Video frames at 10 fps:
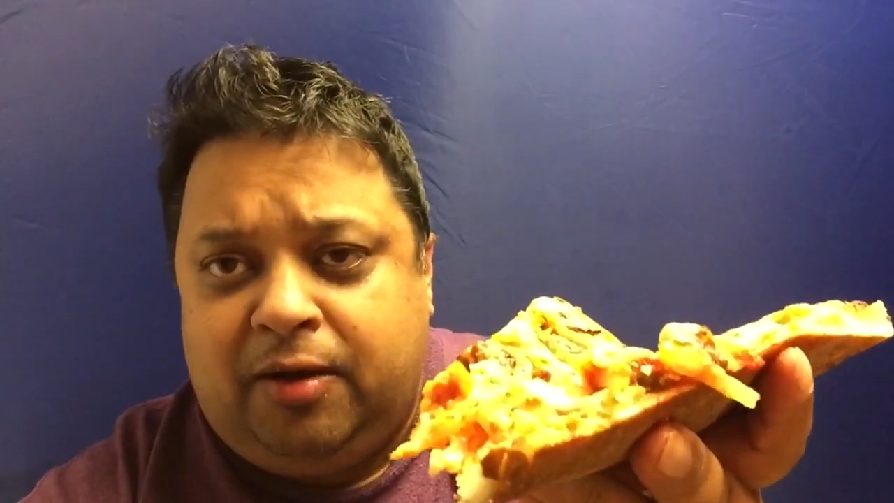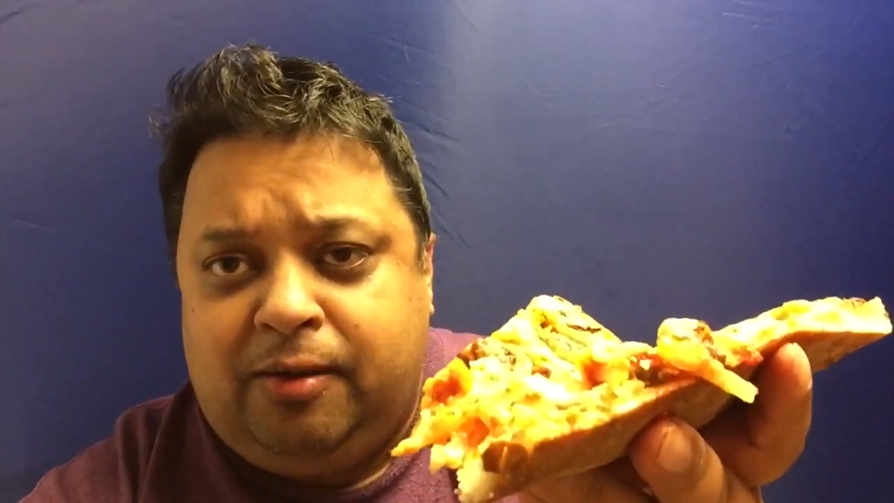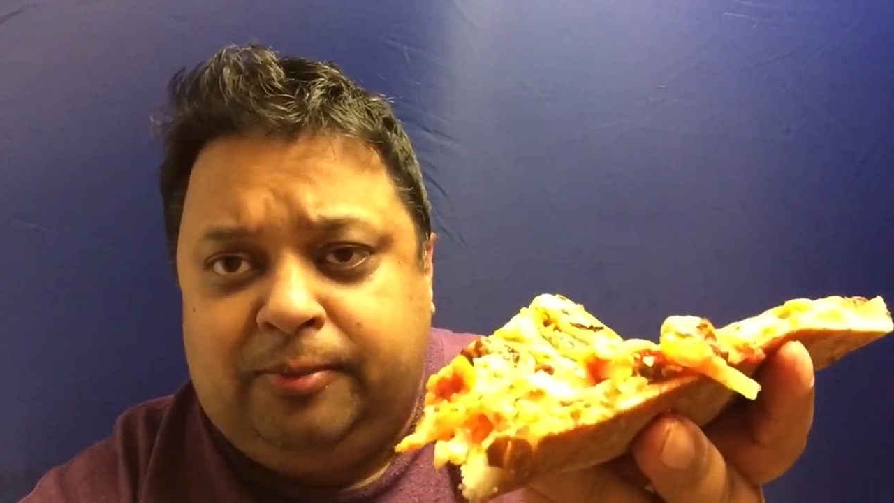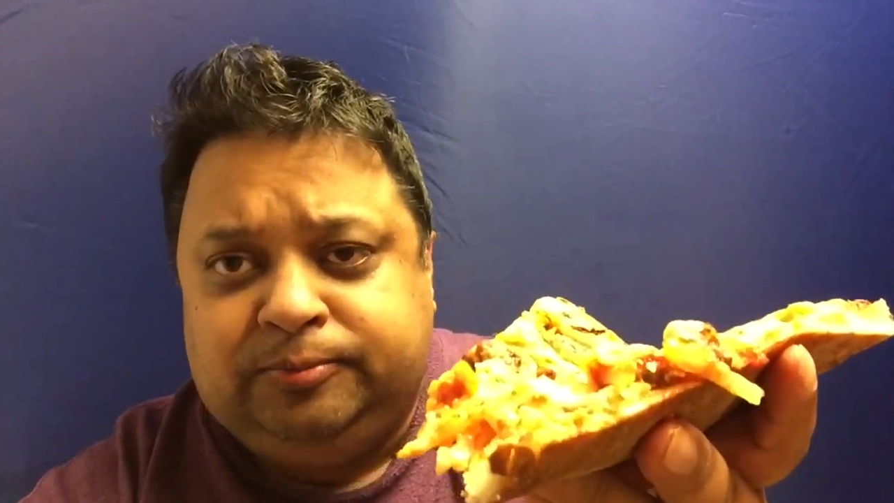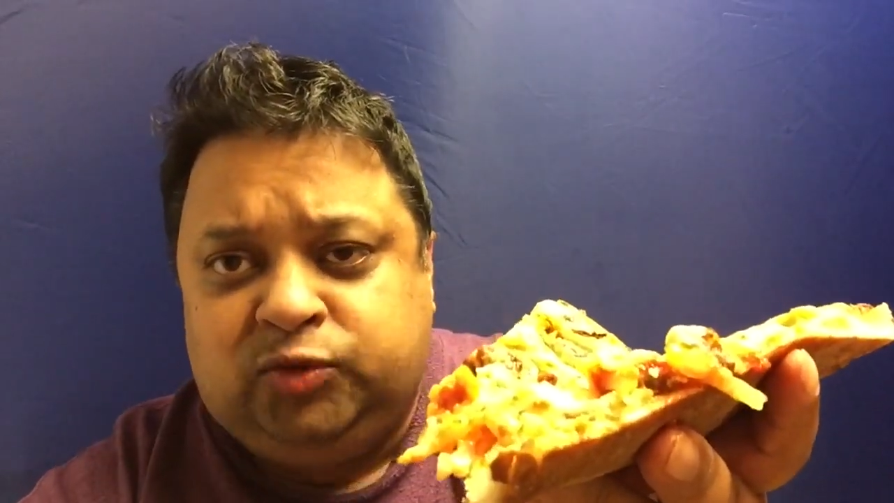
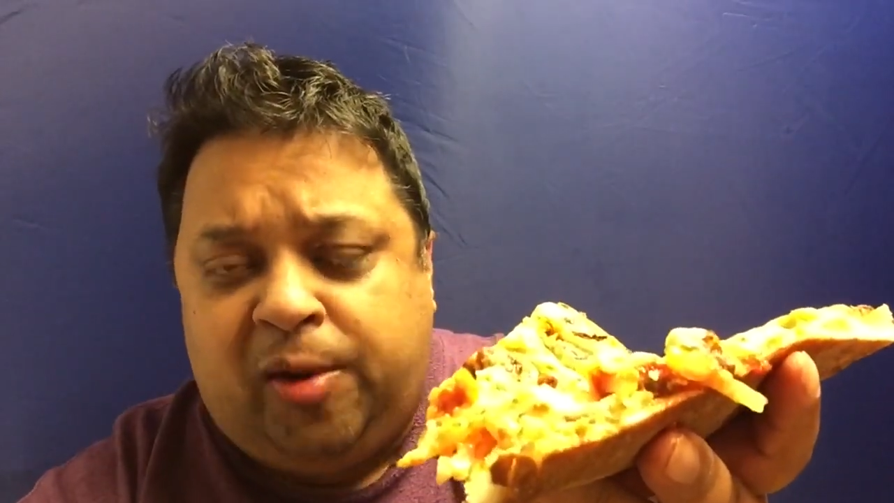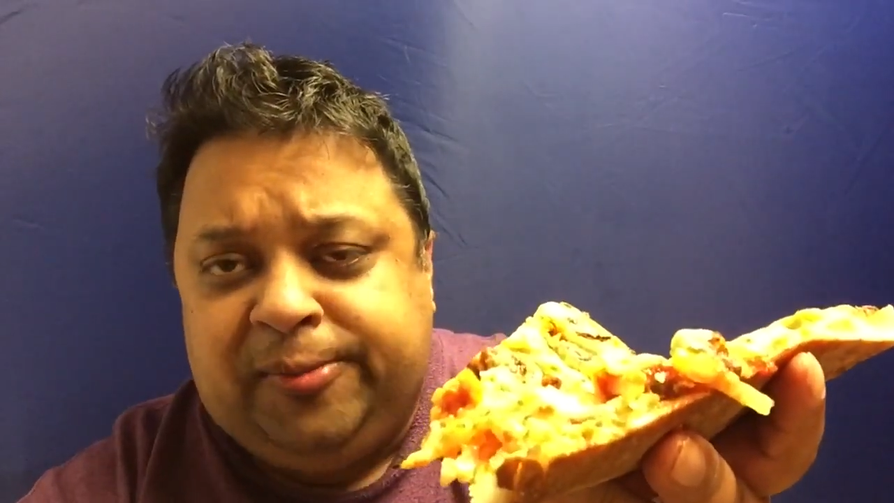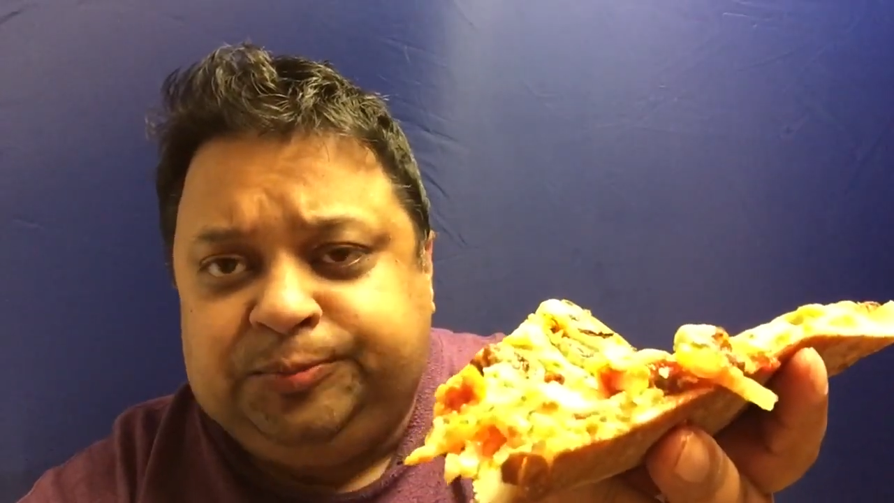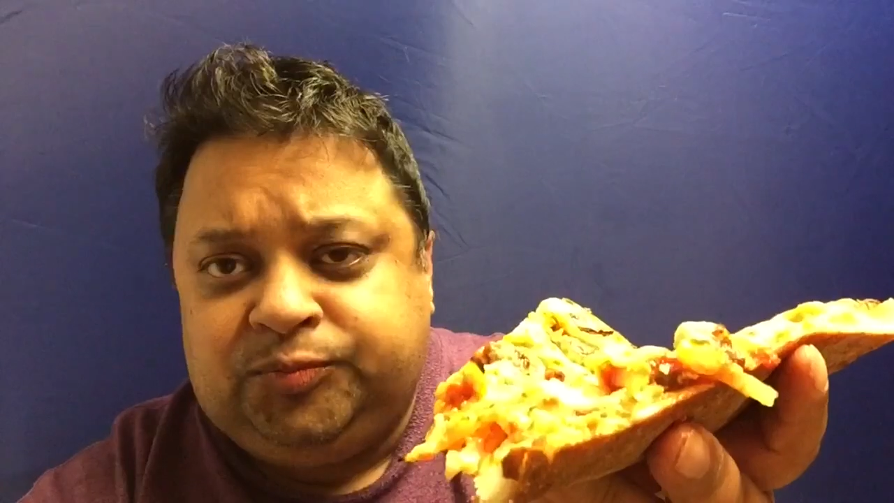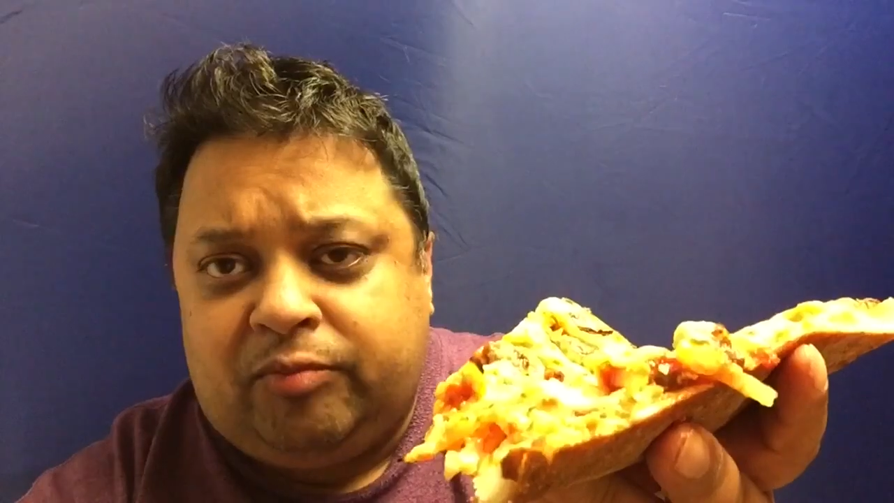um,
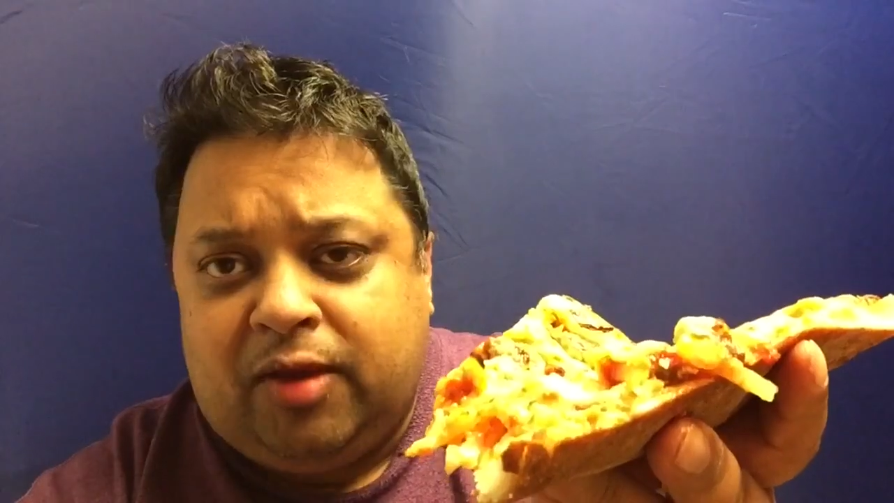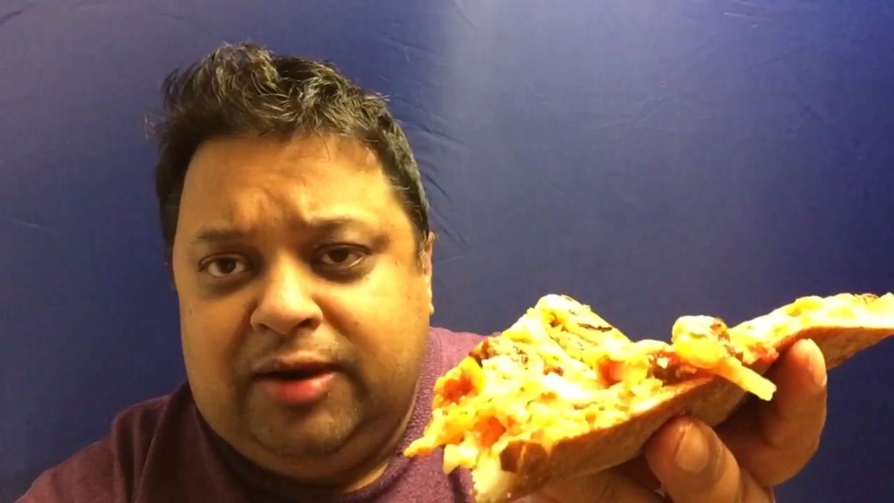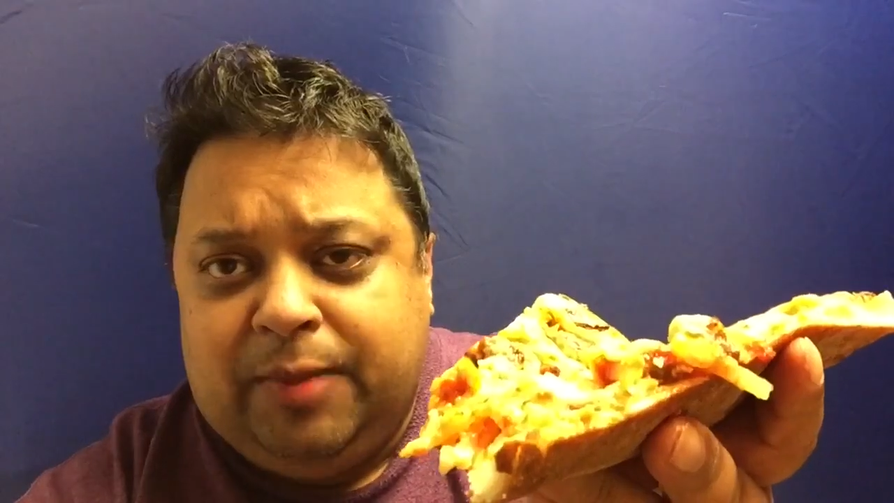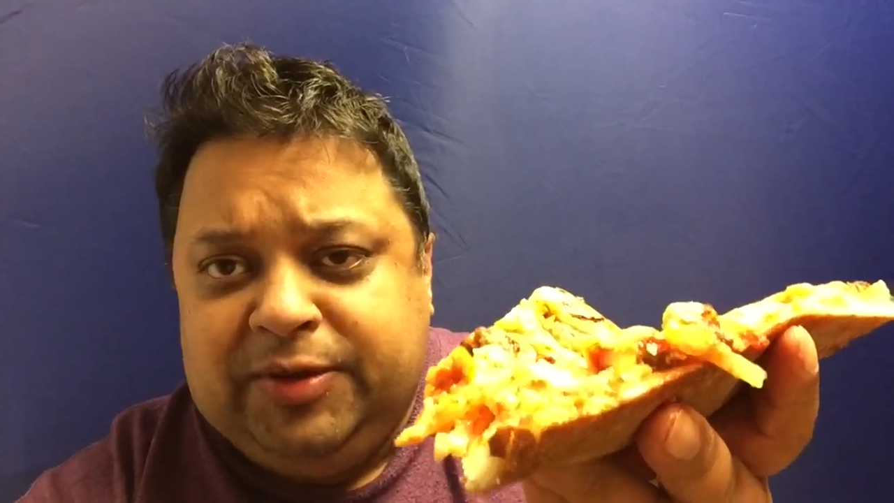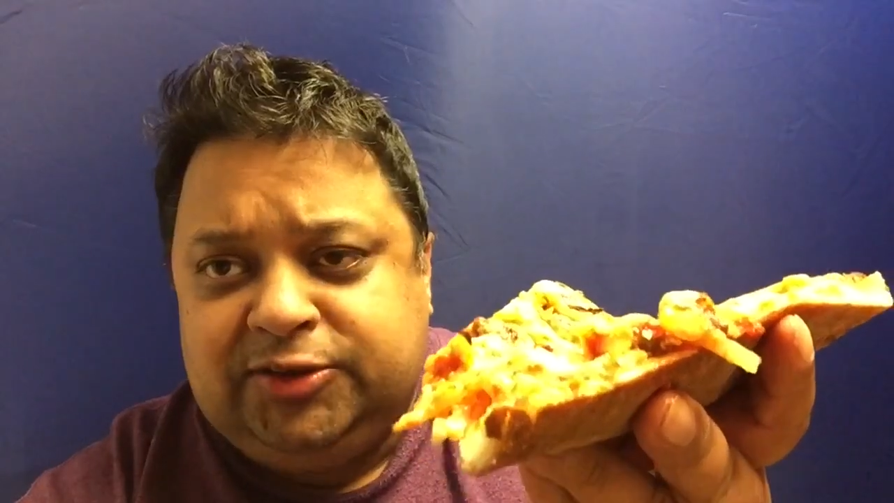
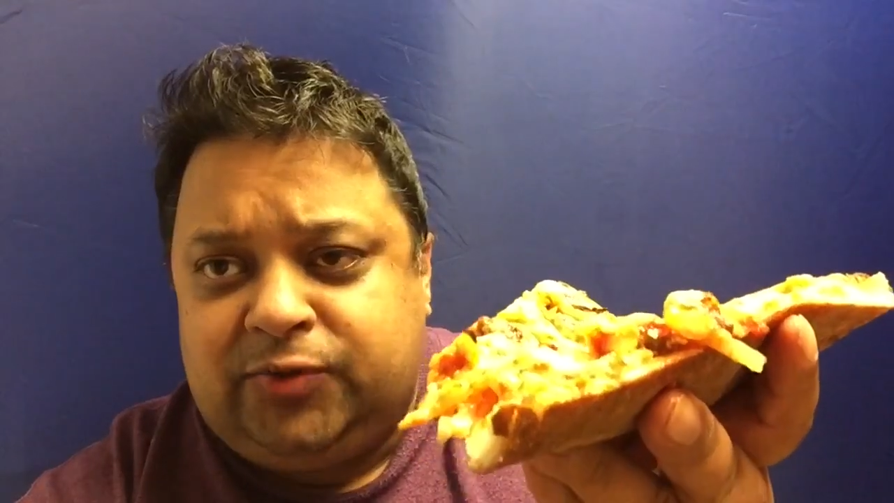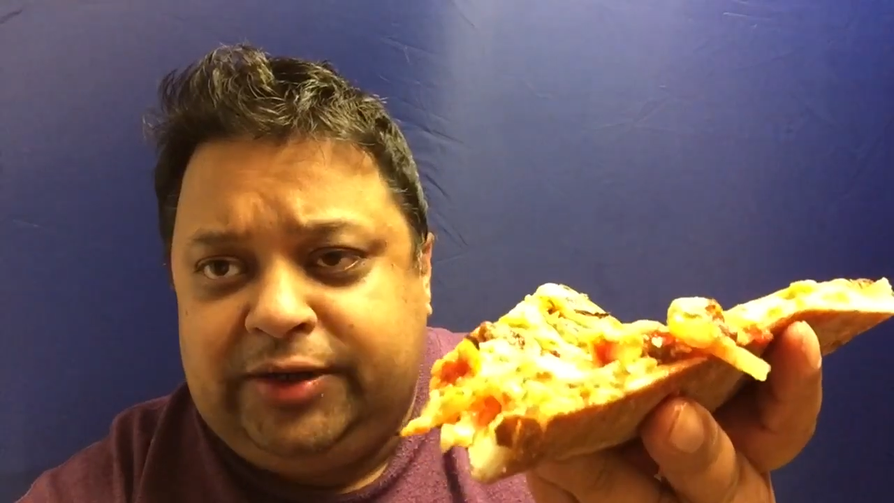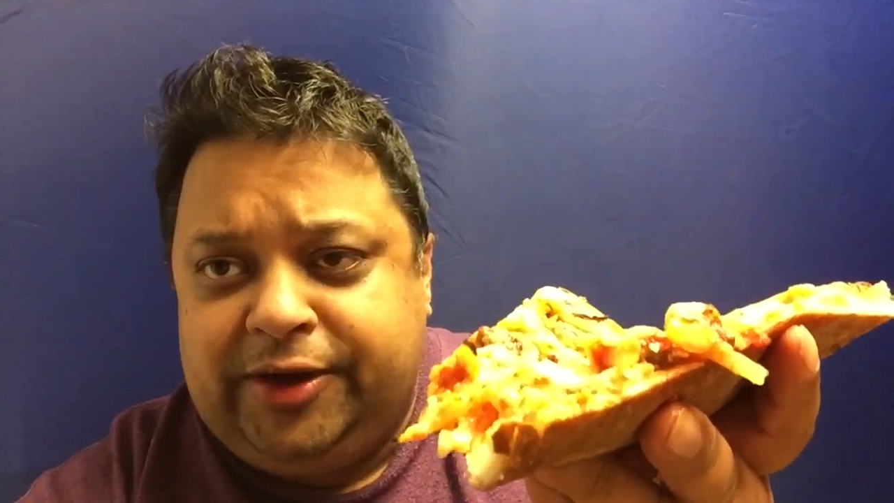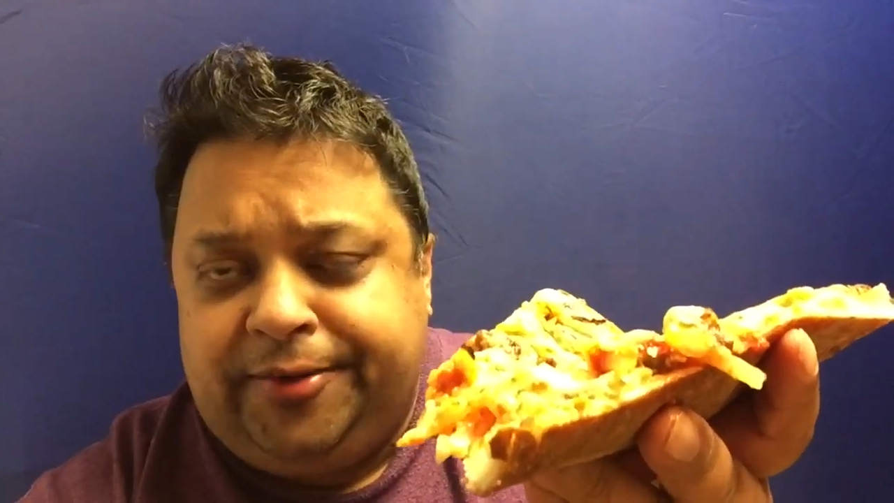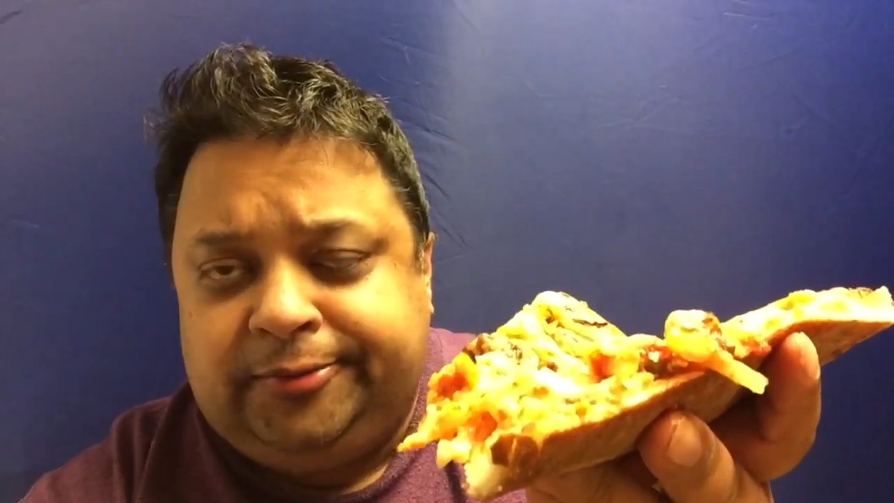that pizza
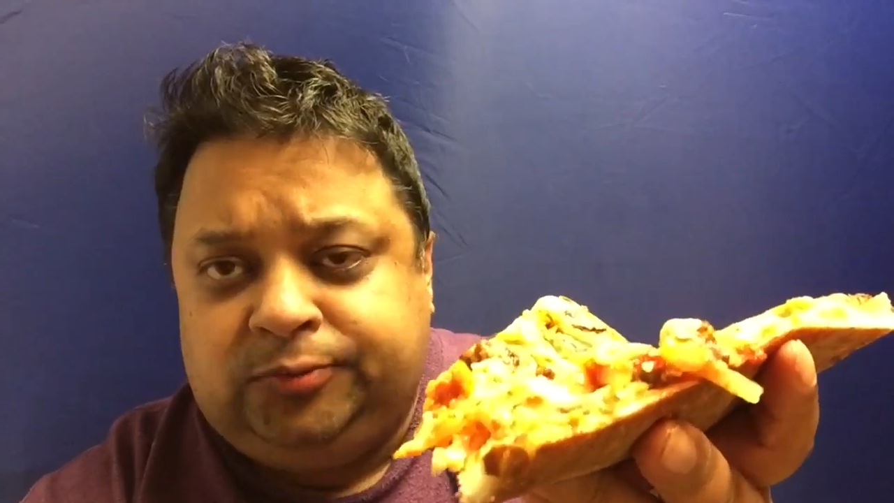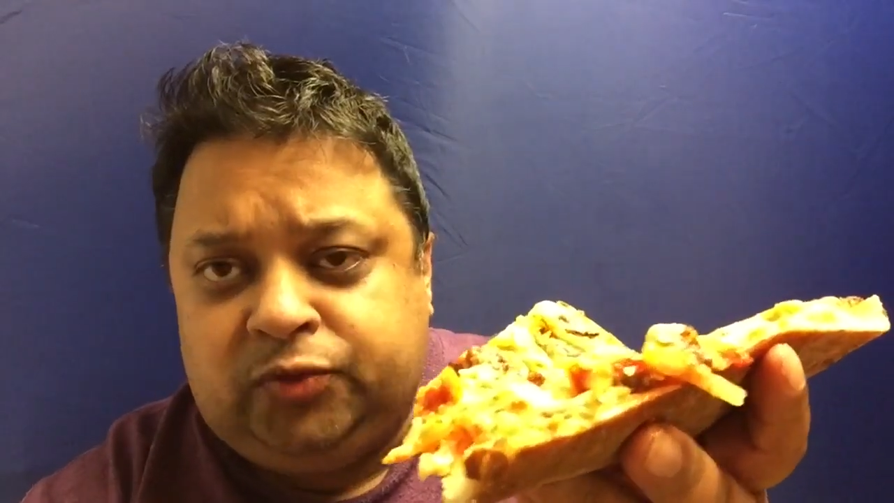right there.